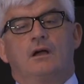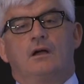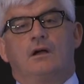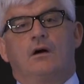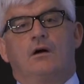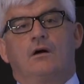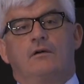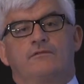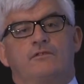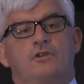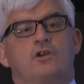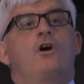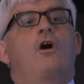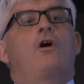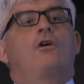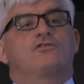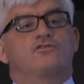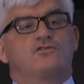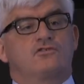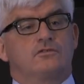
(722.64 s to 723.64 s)
of
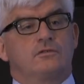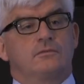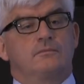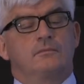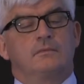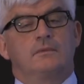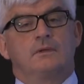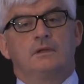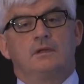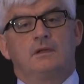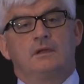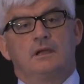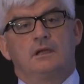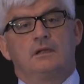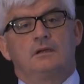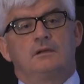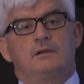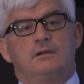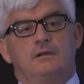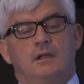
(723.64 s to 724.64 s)
cost
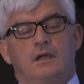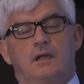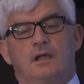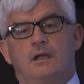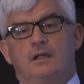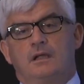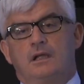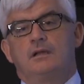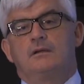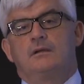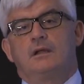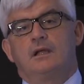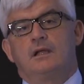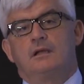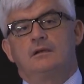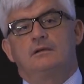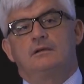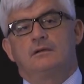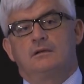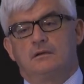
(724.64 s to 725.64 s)

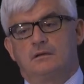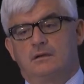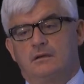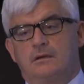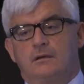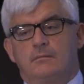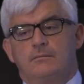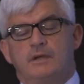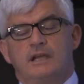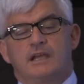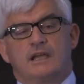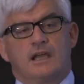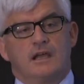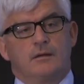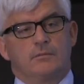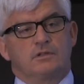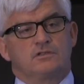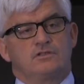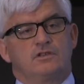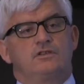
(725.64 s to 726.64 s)
in being
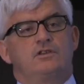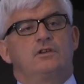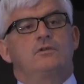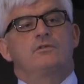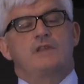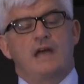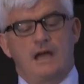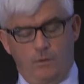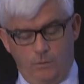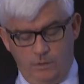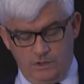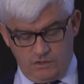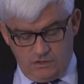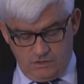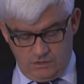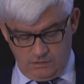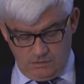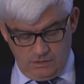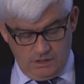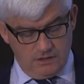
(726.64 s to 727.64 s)
able to do that,
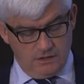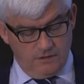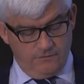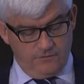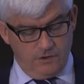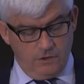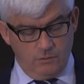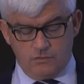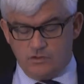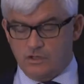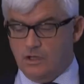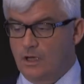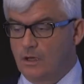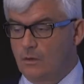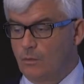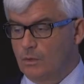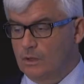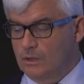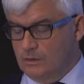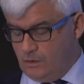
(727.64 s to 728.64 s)
which in the future
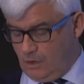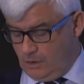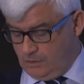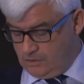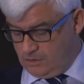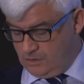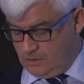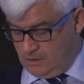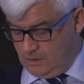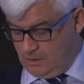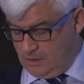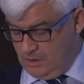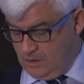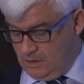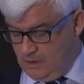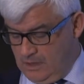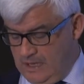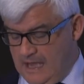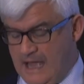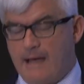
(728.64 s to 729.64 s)
will not
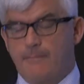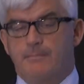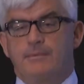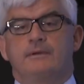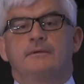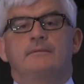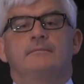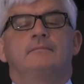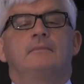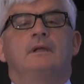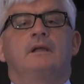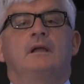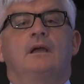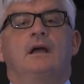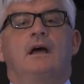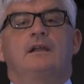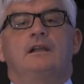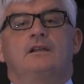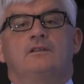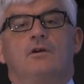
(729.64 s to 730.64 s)
happen.
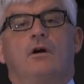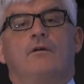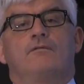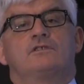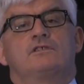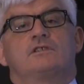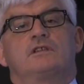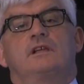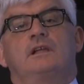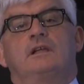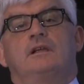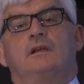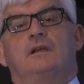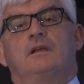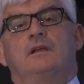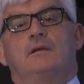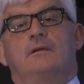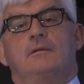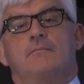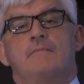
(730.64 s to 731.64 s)
And it obviously
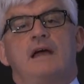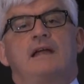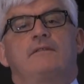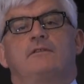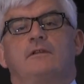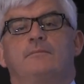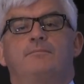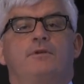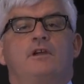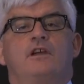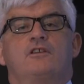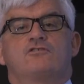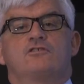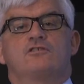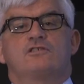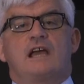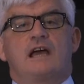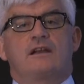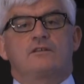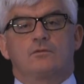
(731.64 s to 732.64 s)
meant that
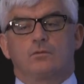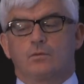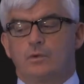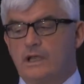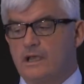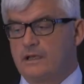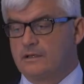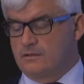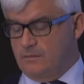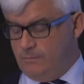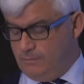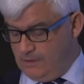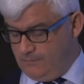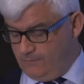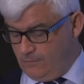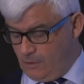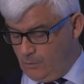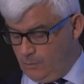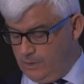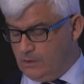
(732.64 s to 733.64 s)
patients had to wait
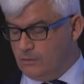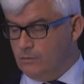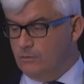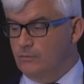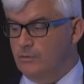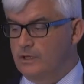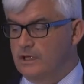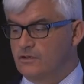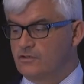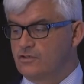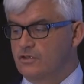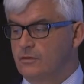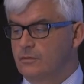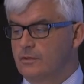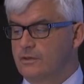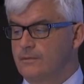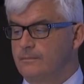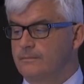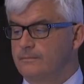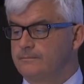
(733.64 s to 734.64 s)
before we could reassure
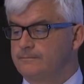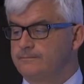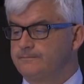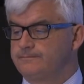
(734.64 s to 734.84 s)
them.